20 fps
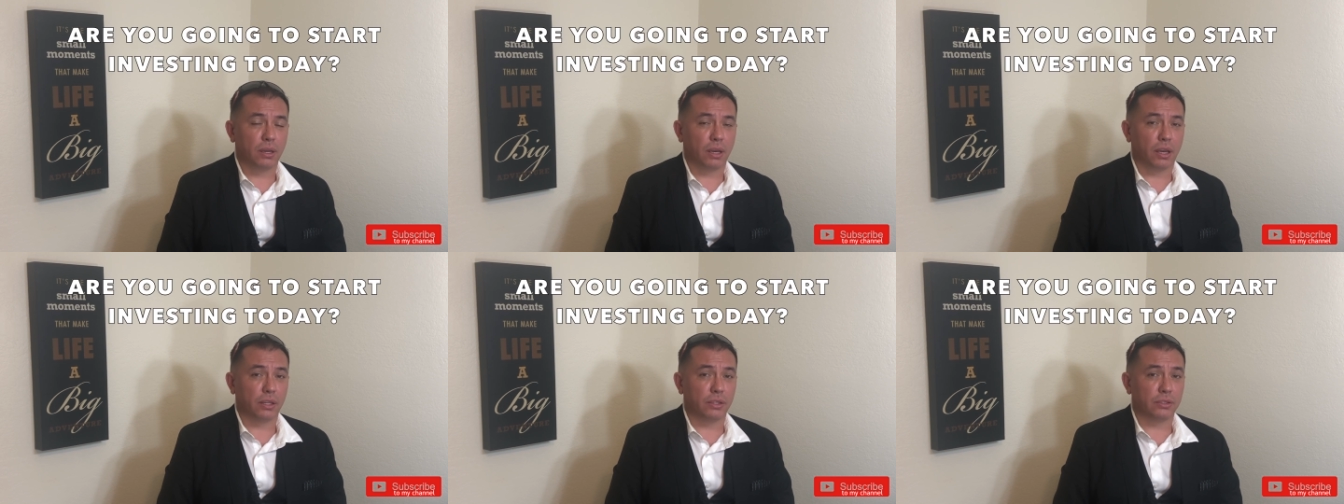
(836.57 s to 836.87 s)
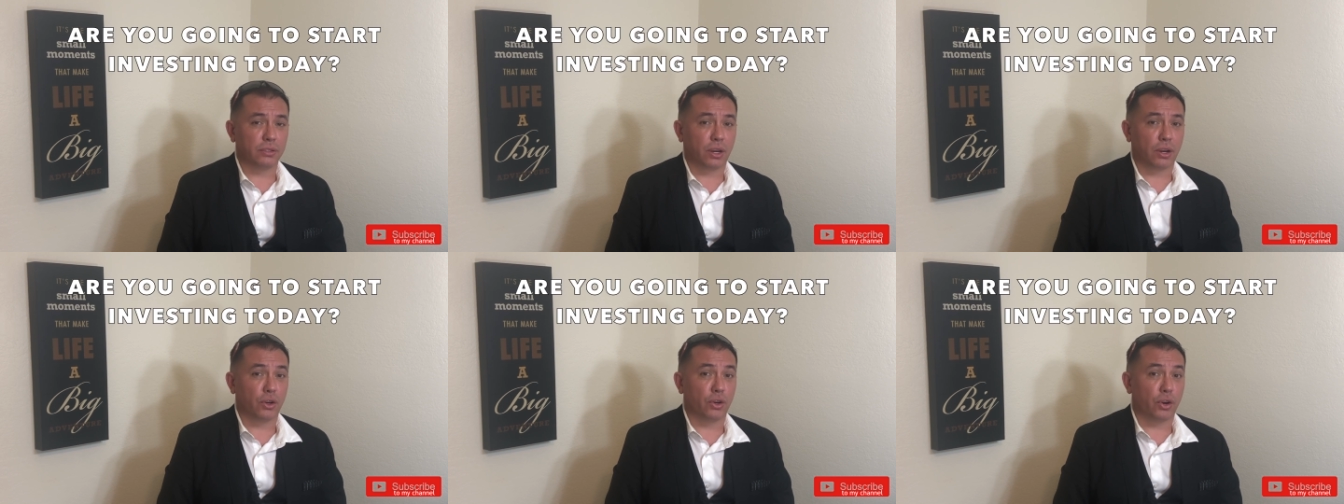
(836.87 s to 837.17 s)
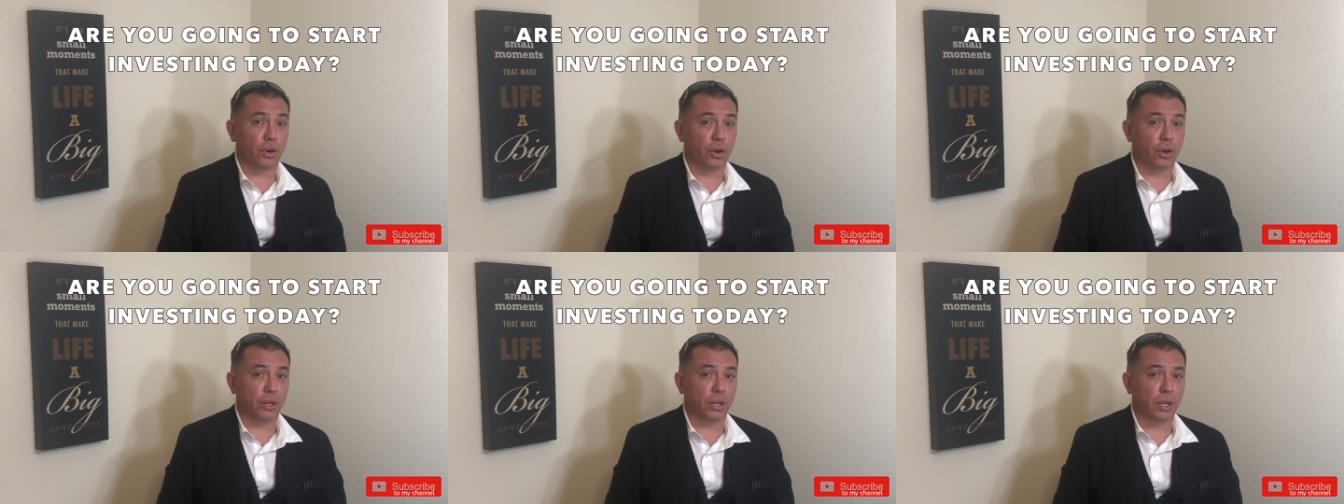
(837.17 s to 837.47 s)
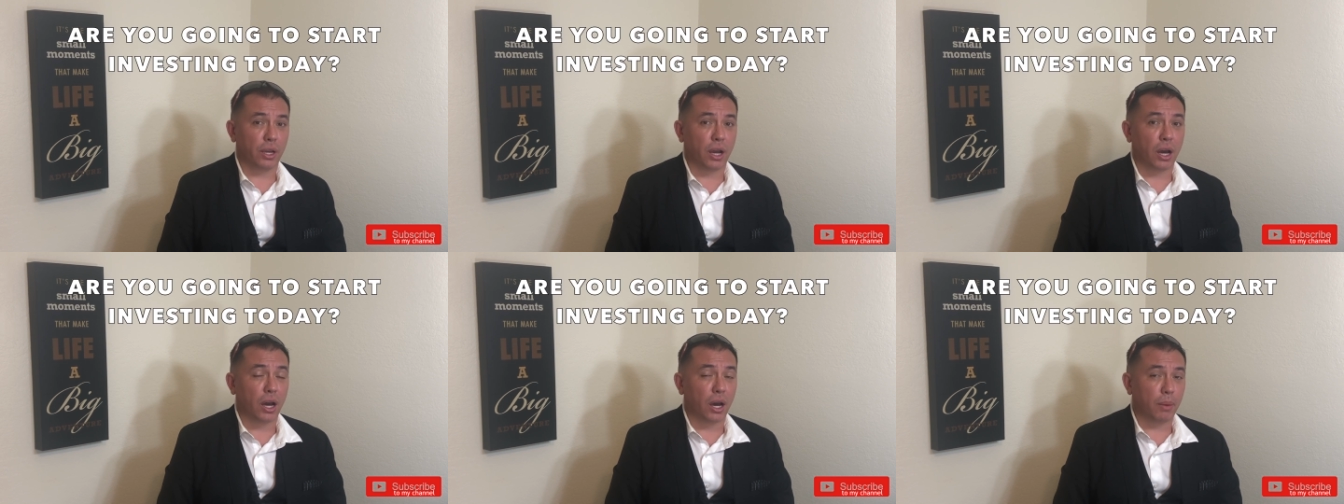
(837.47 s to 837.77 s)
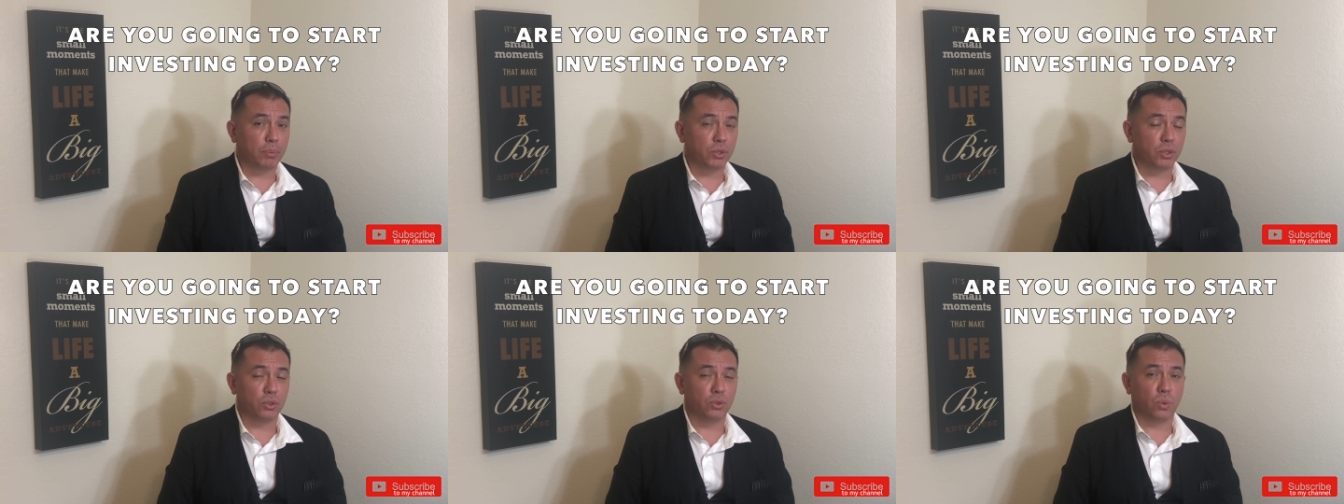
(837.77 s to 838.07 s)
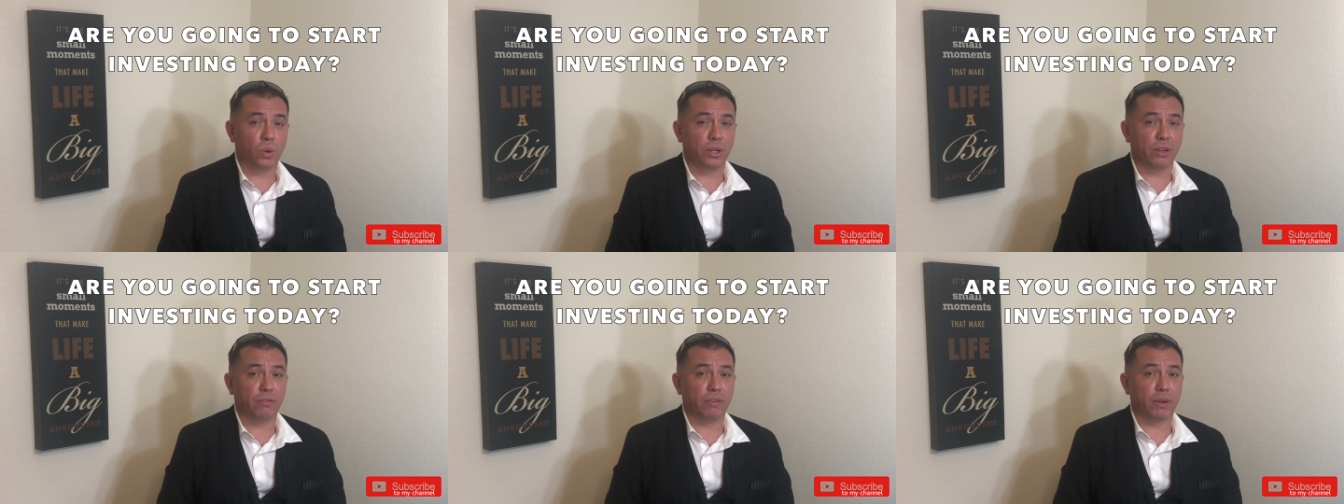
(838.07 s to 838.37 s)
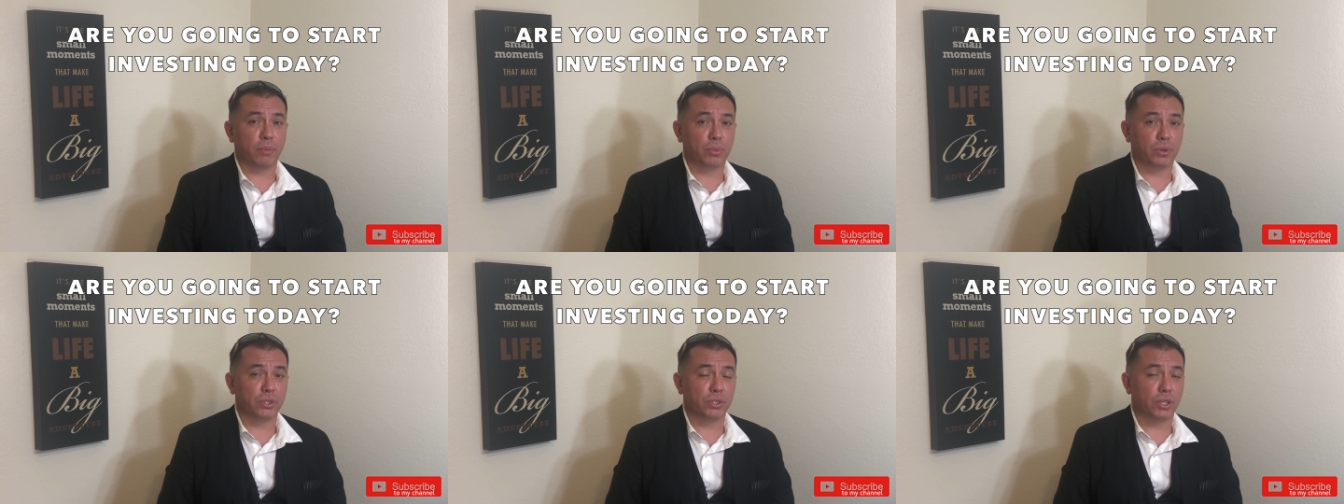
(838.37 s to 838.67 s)
and start earning up to
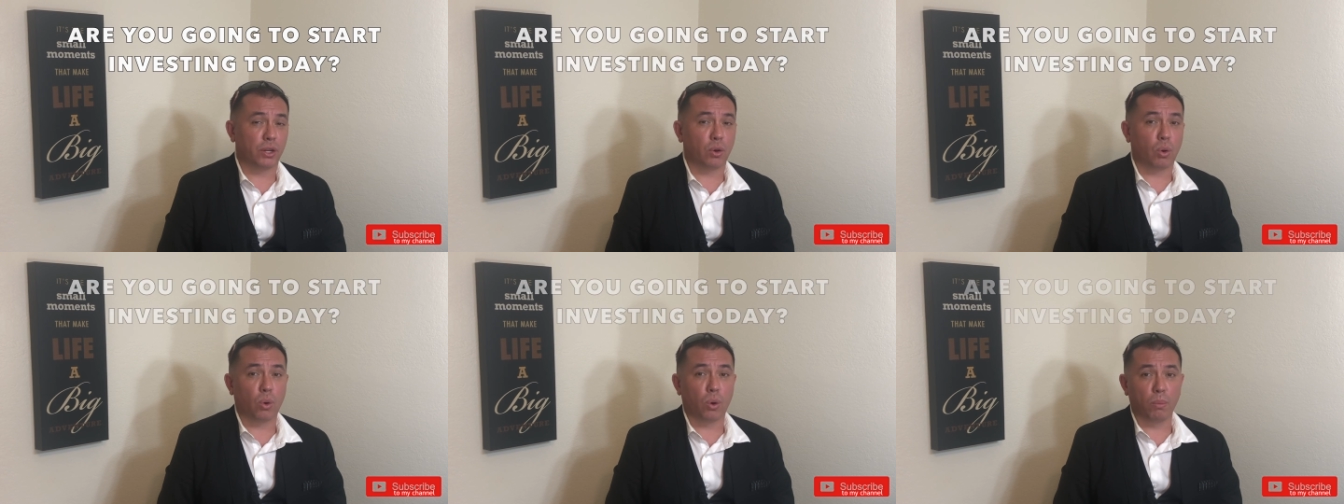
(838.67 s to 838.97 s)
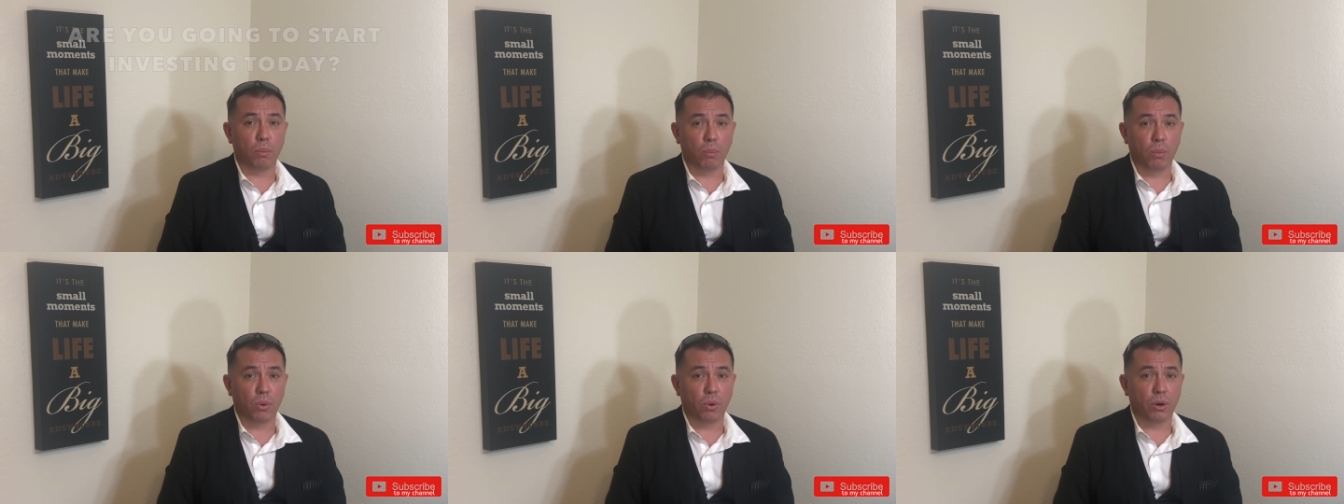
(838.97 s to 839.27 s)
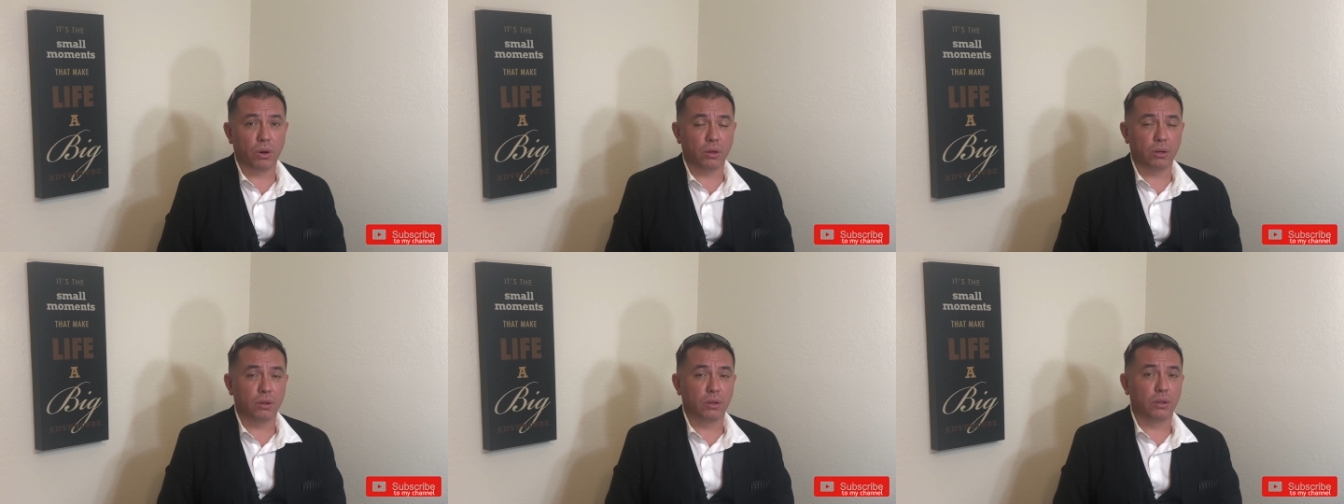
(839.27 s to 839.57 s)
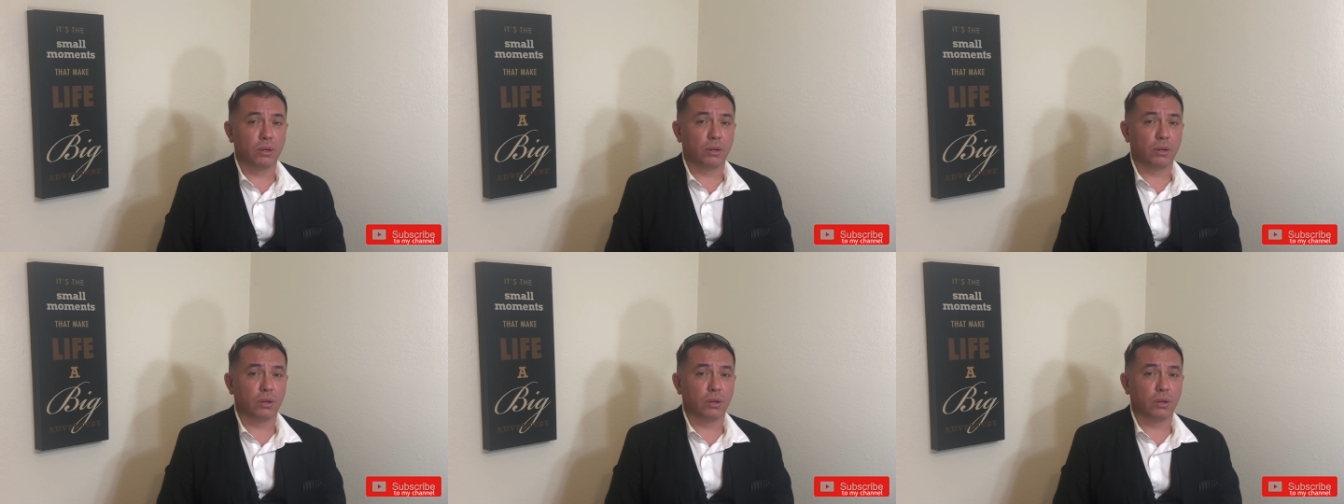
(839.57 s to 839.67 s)
25% or more